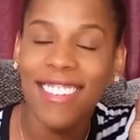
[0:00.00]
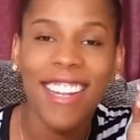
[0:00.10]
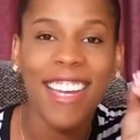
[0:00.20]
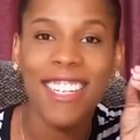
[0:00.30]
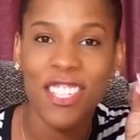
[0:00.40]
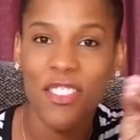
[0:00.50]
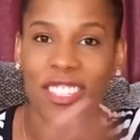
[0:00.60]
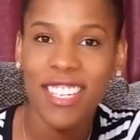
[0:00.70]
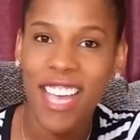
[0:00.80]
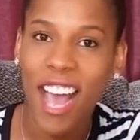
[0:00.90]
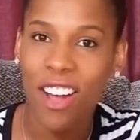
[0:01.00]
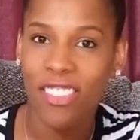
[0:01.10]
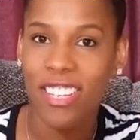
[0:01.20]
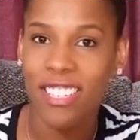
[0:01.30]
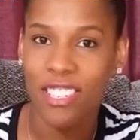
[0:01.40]
Like, do you see how
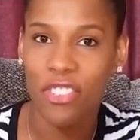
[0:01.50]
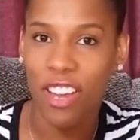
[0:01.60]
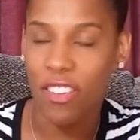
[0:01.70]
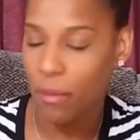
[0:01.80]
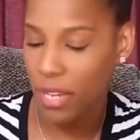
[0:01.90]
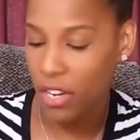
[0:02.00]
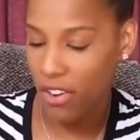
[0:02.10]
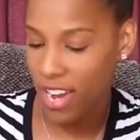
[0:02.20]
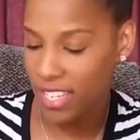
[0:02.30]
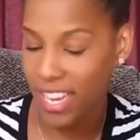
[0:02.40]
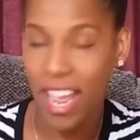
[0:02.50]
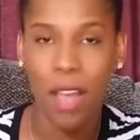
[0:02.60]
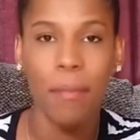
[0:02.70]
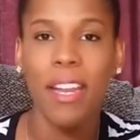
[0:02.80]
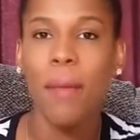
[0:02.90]
this is driving me crazy?
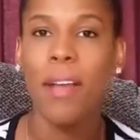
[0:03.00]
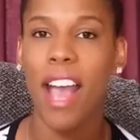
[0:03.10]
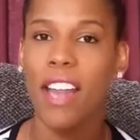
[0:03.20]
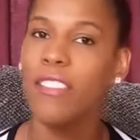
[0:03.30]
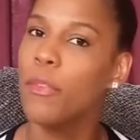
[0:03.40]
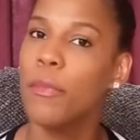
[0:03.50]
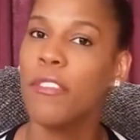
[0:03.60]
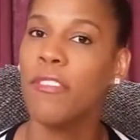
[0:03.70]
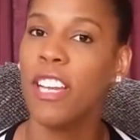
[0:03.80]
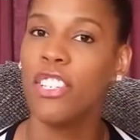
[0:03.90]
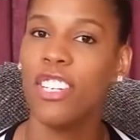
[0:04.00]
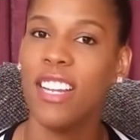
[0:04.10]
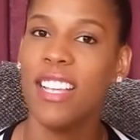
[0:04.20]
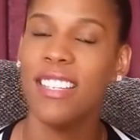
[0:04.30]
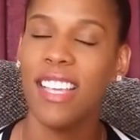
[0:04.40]
I mean, I'm kind of a
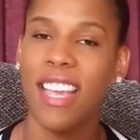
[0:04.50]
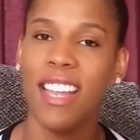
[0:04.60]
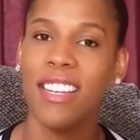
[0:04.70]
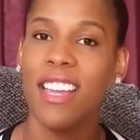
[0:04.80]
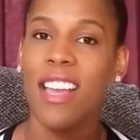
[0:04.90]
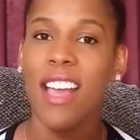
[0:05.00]
perfectionist, and